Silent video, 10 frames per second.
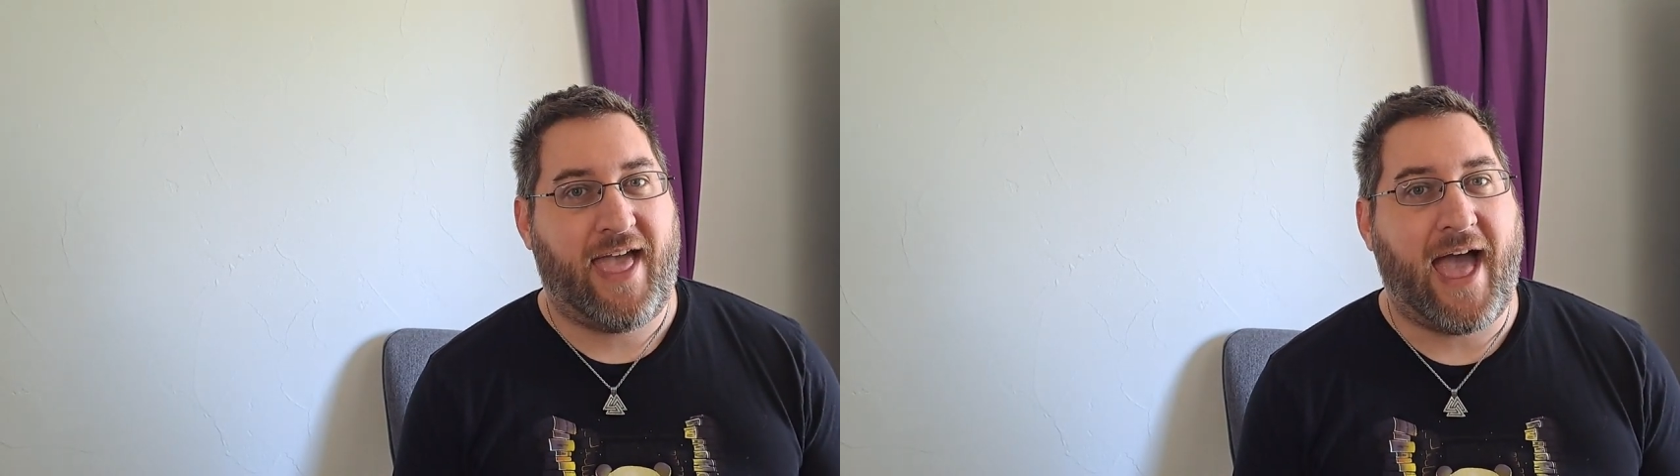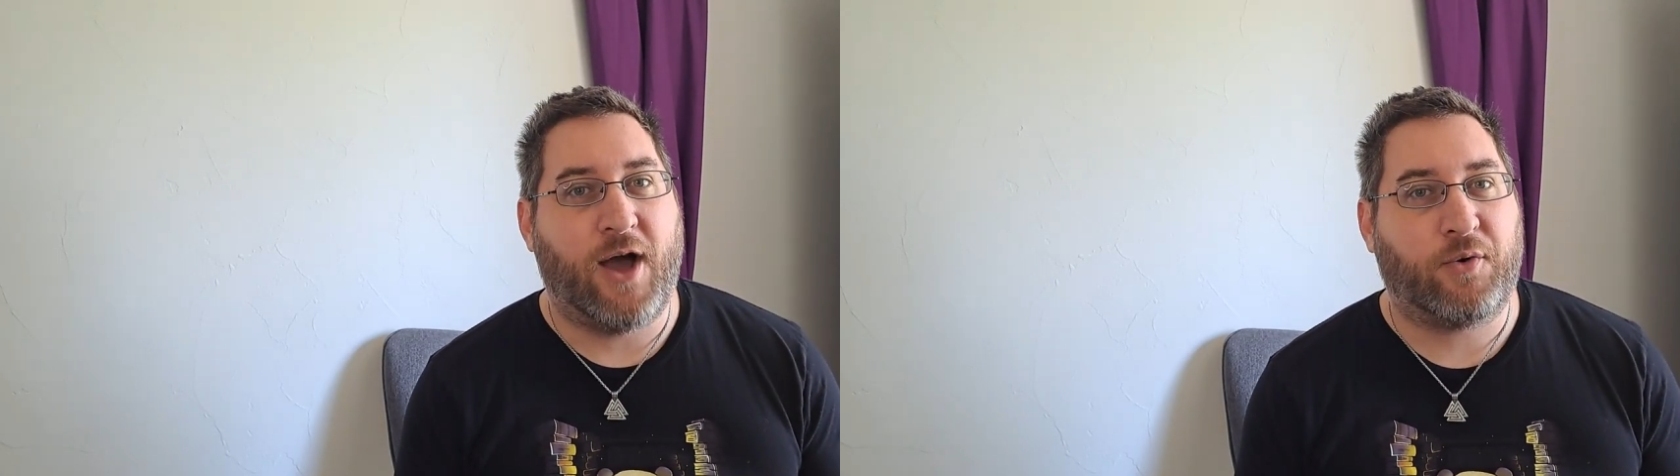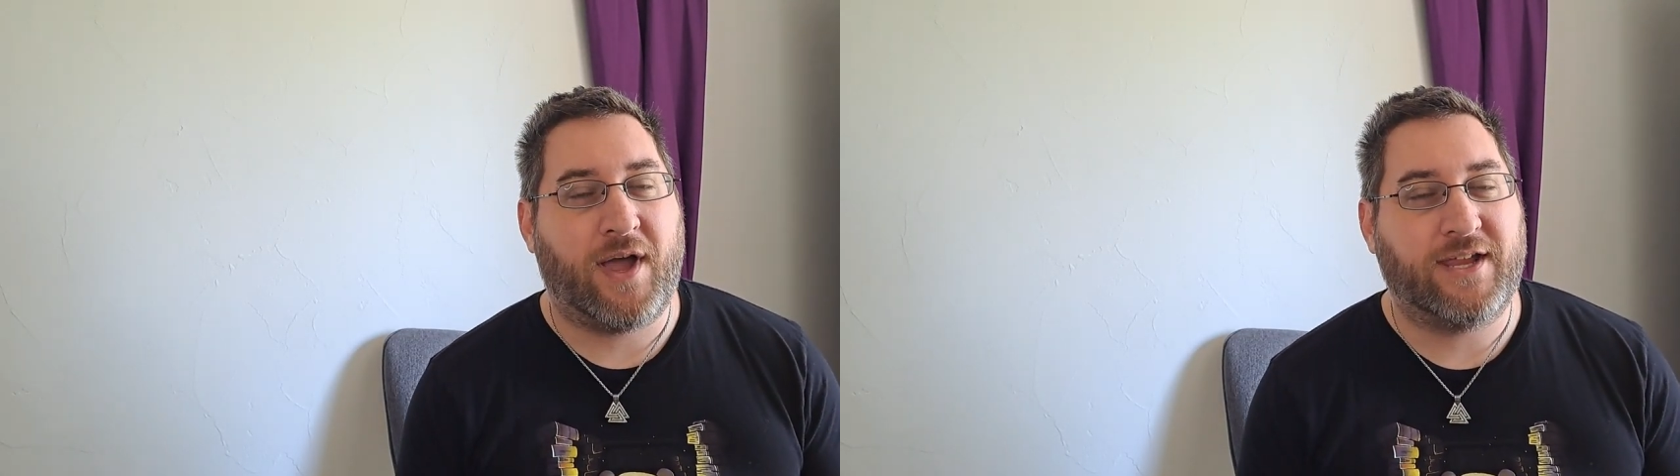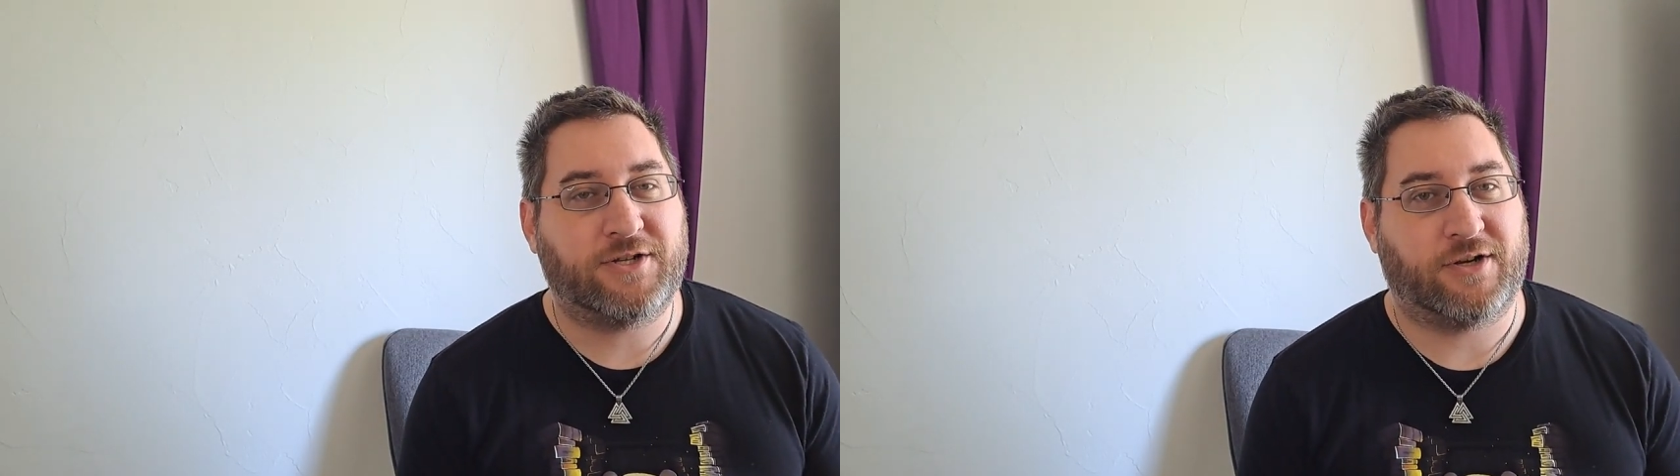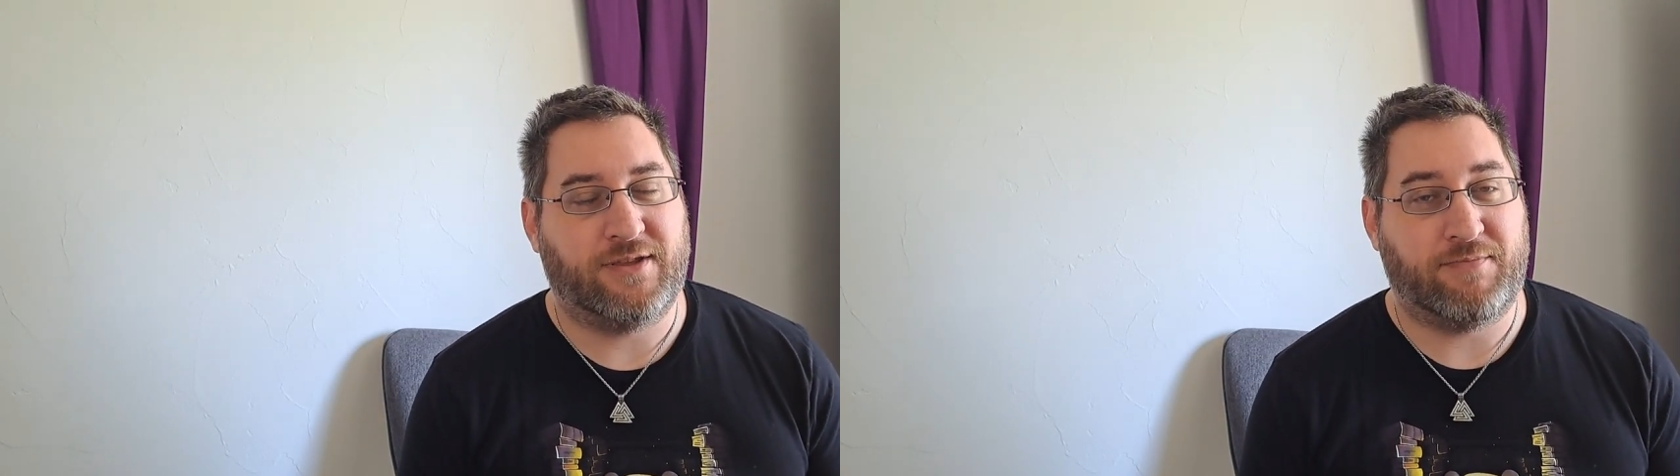How do I
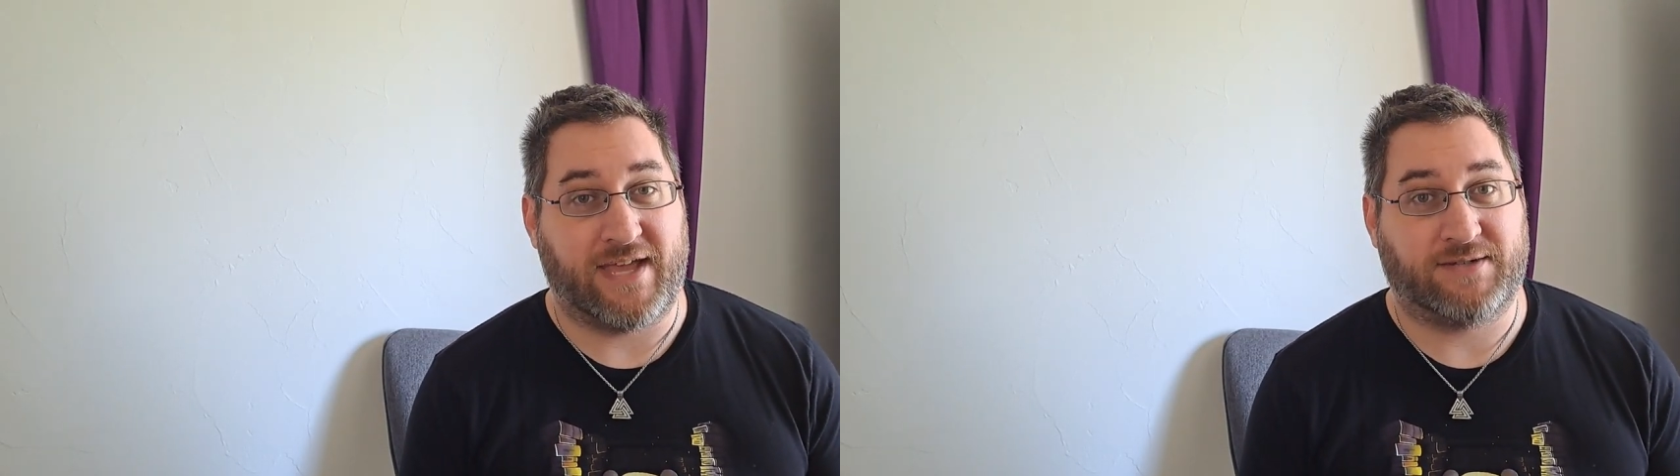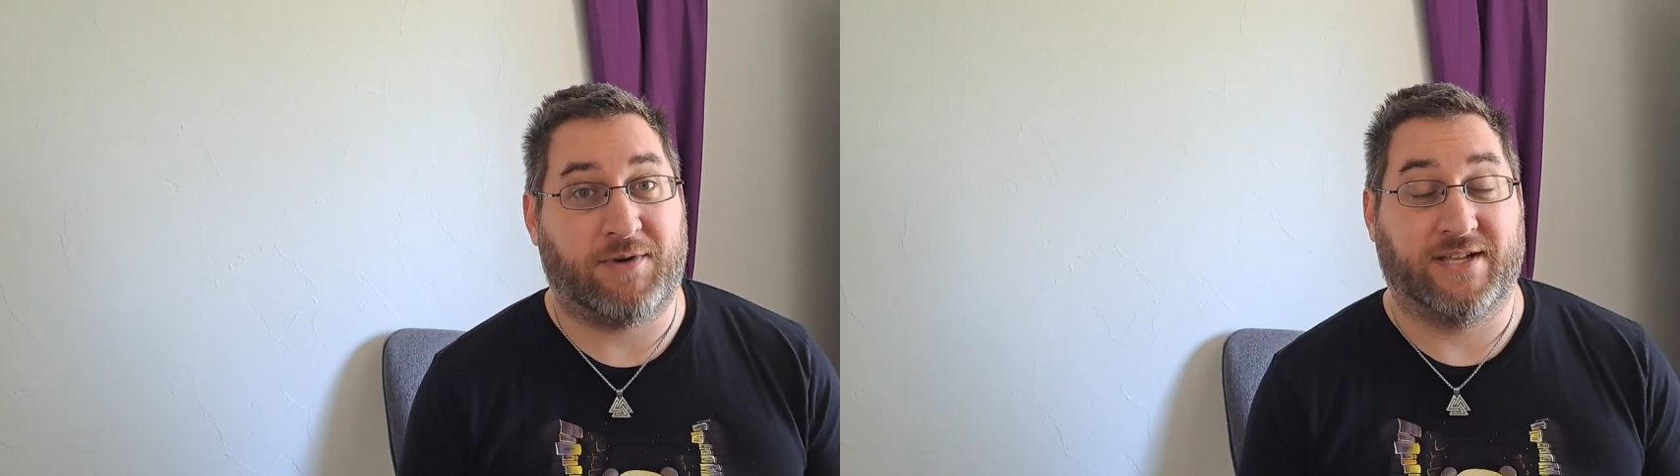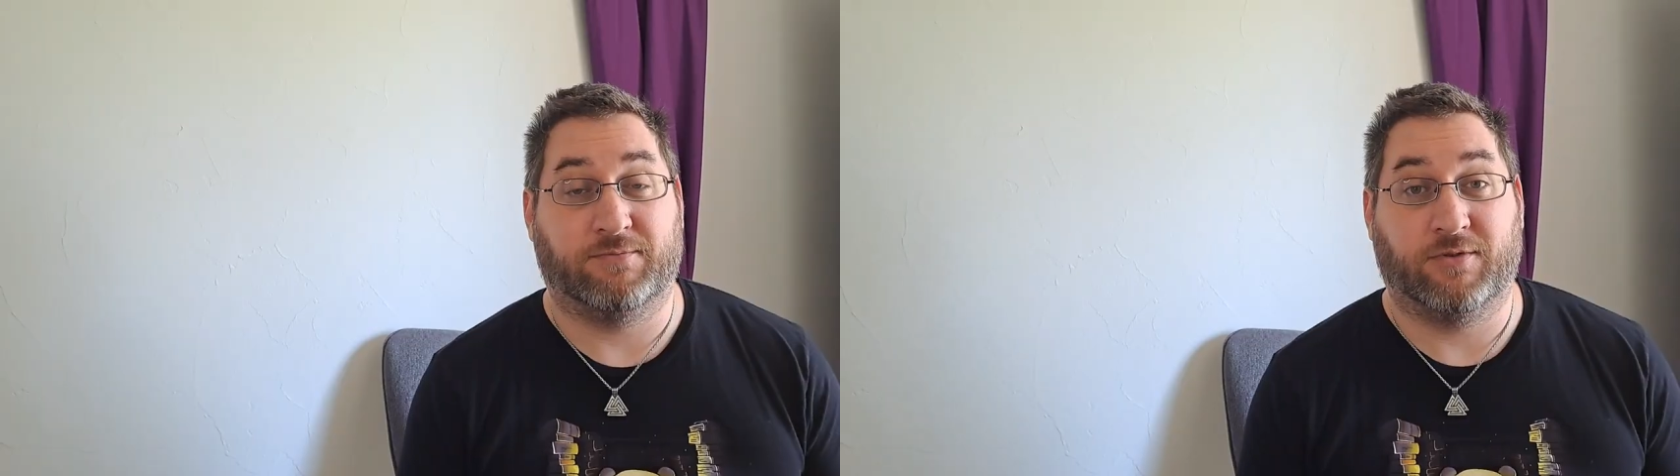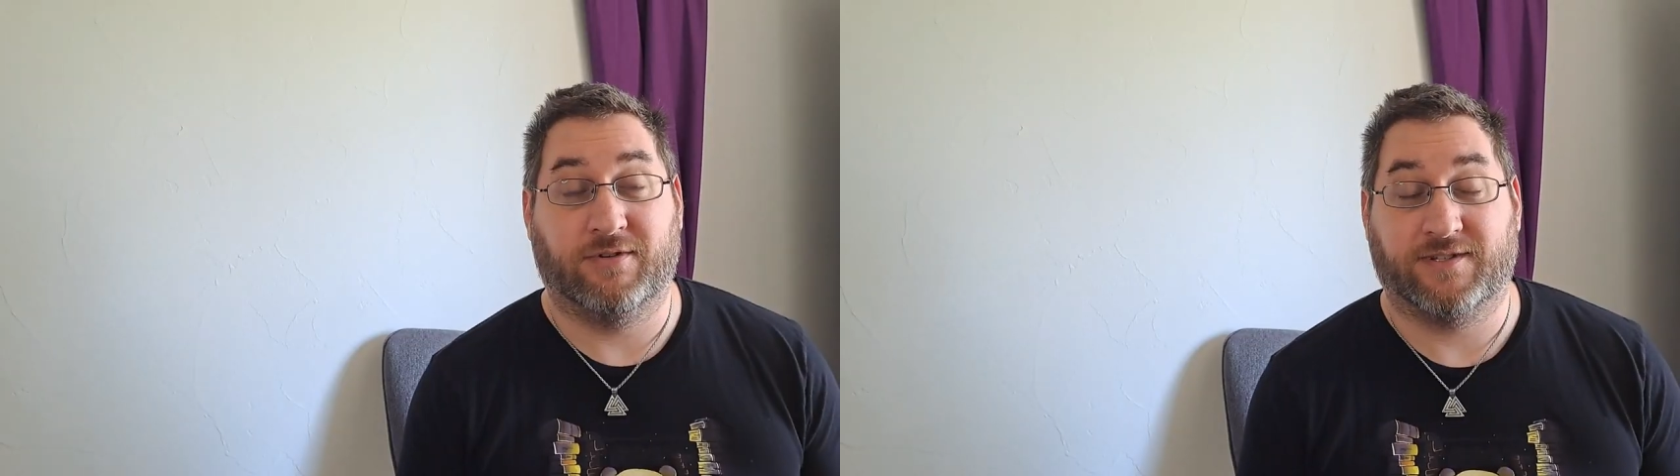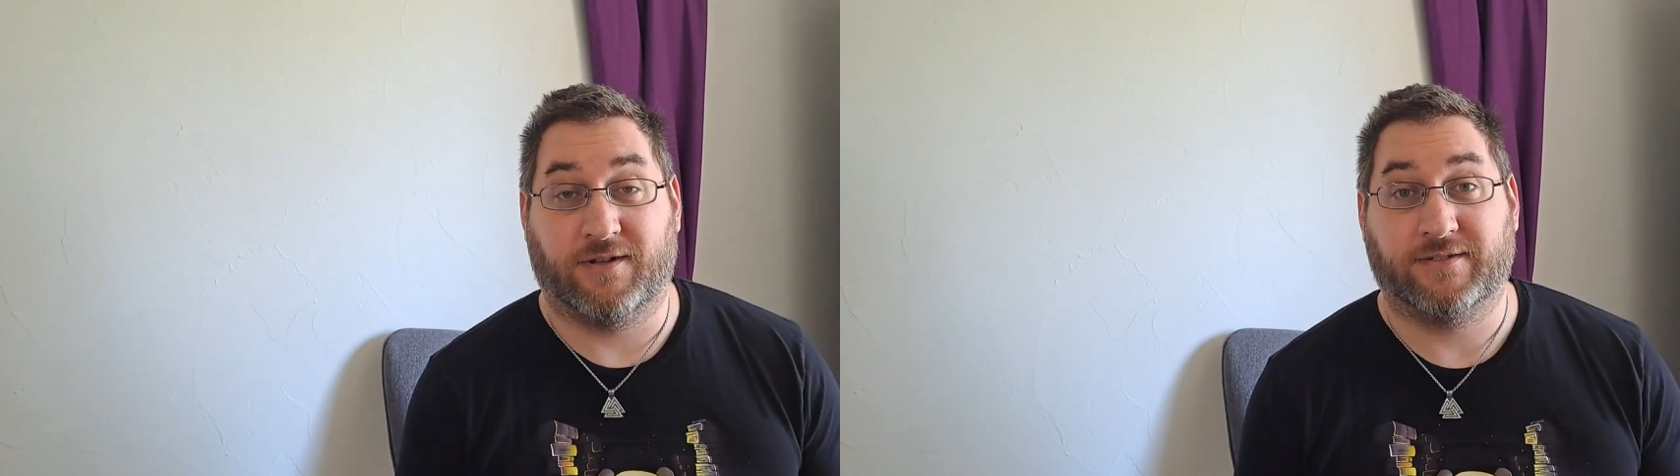ensure the best possible
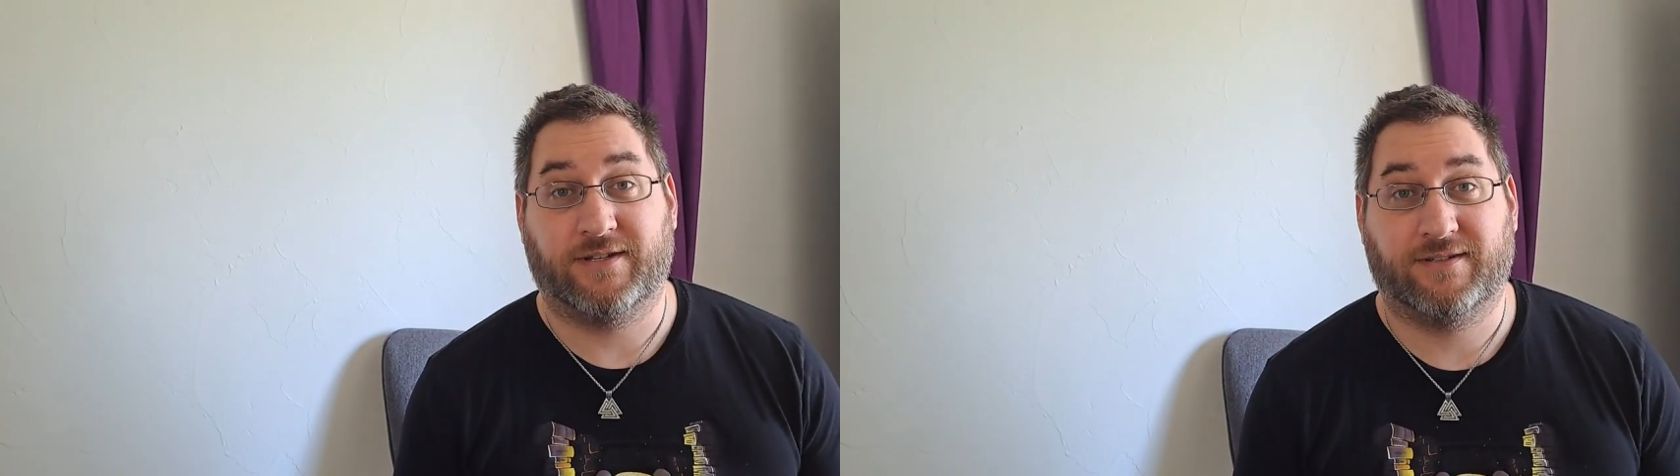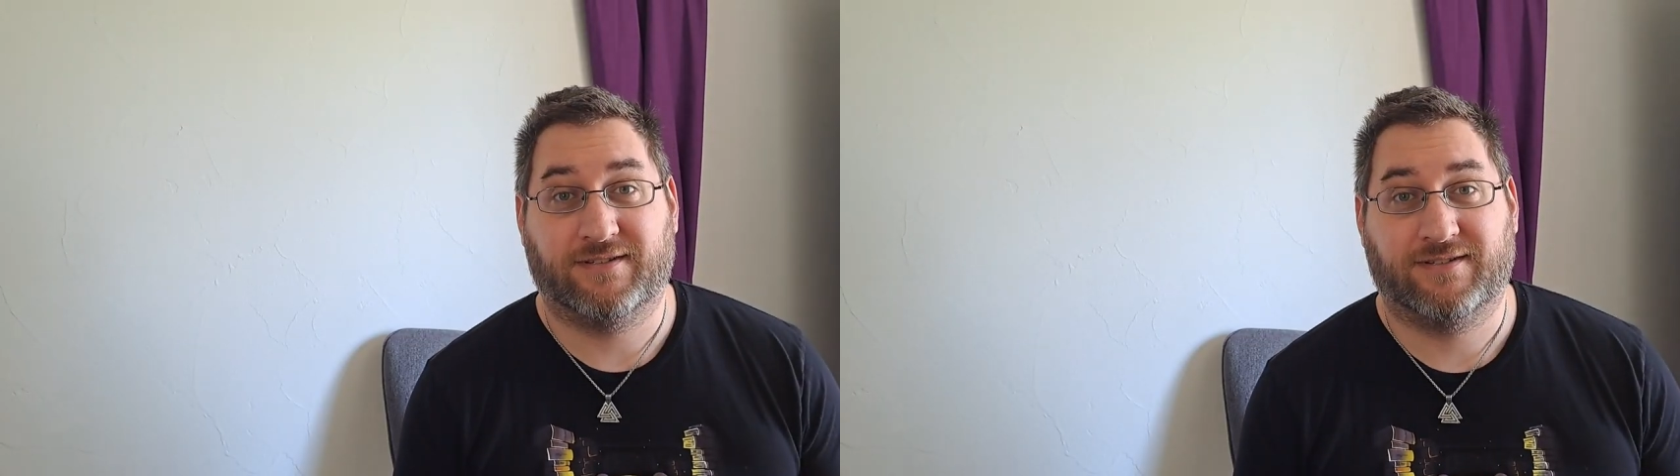result?